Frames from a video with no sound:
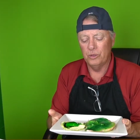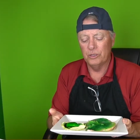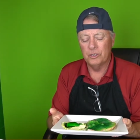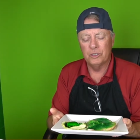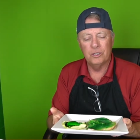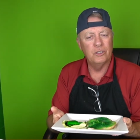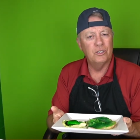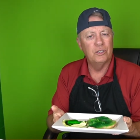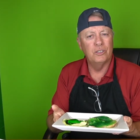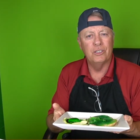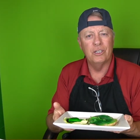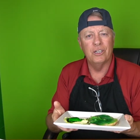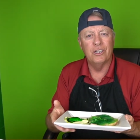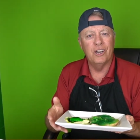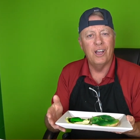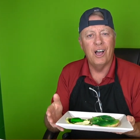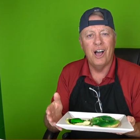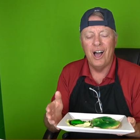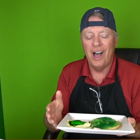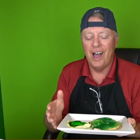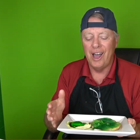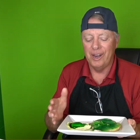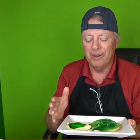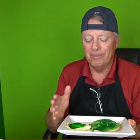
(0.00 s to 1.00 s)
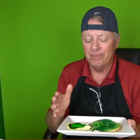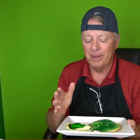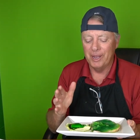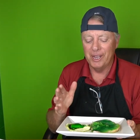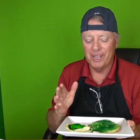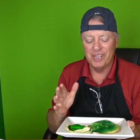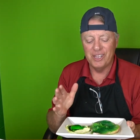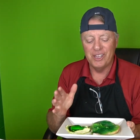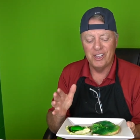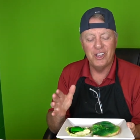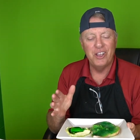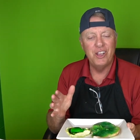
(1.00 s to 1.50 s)
this is still hot. My
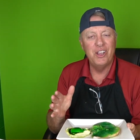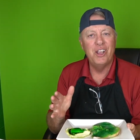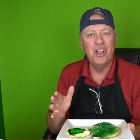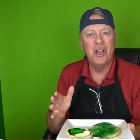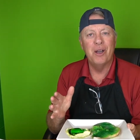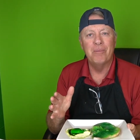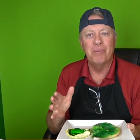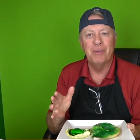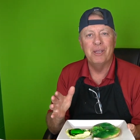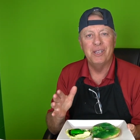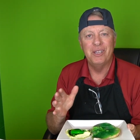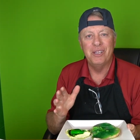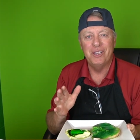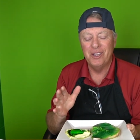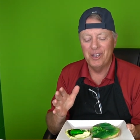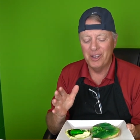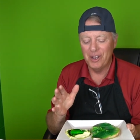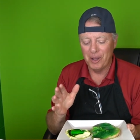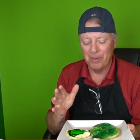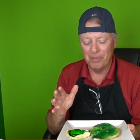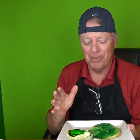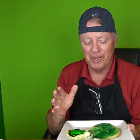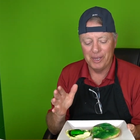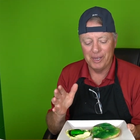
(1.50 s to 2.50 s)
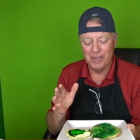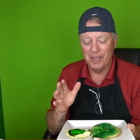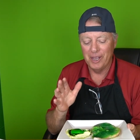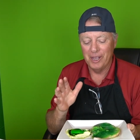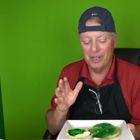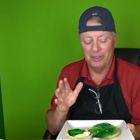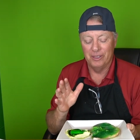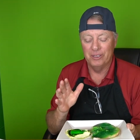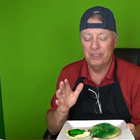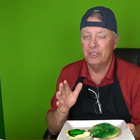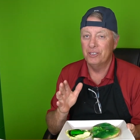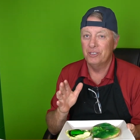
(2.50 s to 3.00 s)
yummy, yummy.
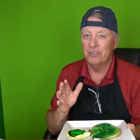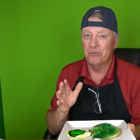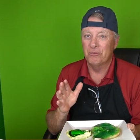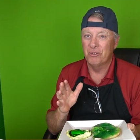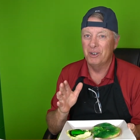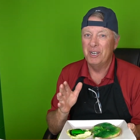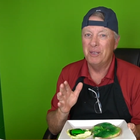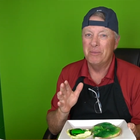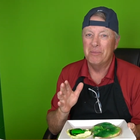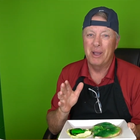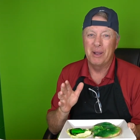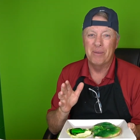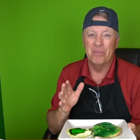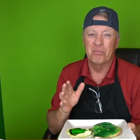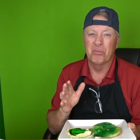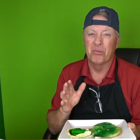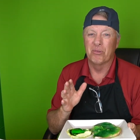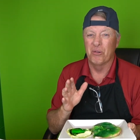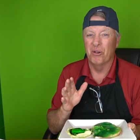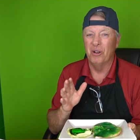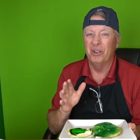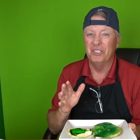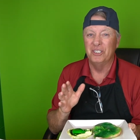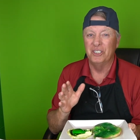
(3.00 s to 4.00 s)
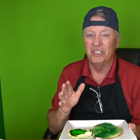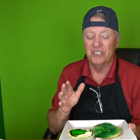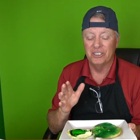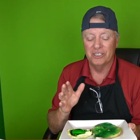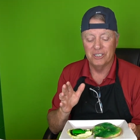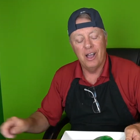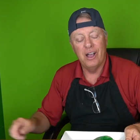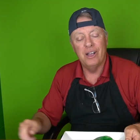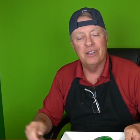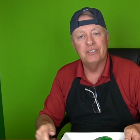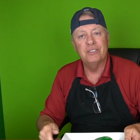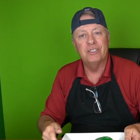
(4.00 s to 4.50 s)
This is really my brunch.
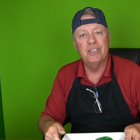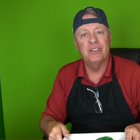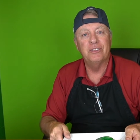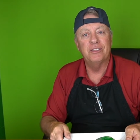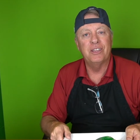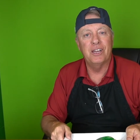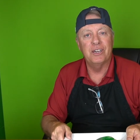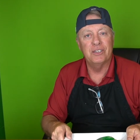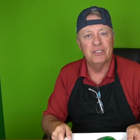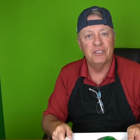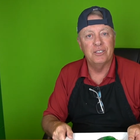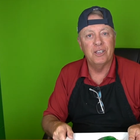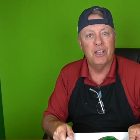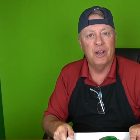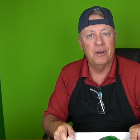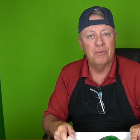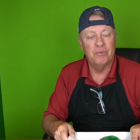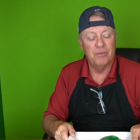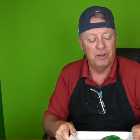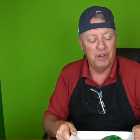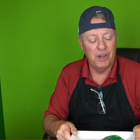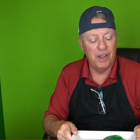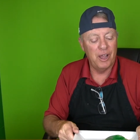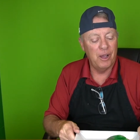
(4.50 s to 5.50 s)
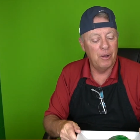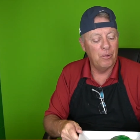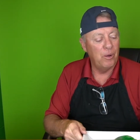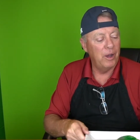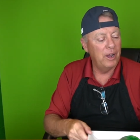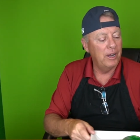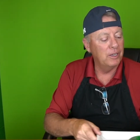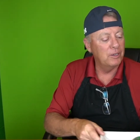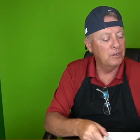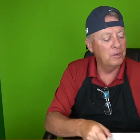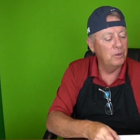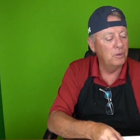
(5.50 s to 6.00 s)
I'll set that aside for now
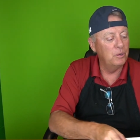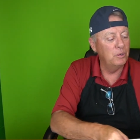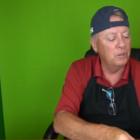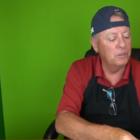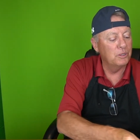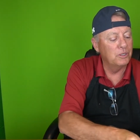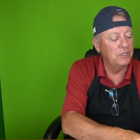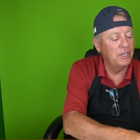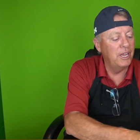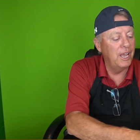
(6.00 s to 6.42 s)
while it cools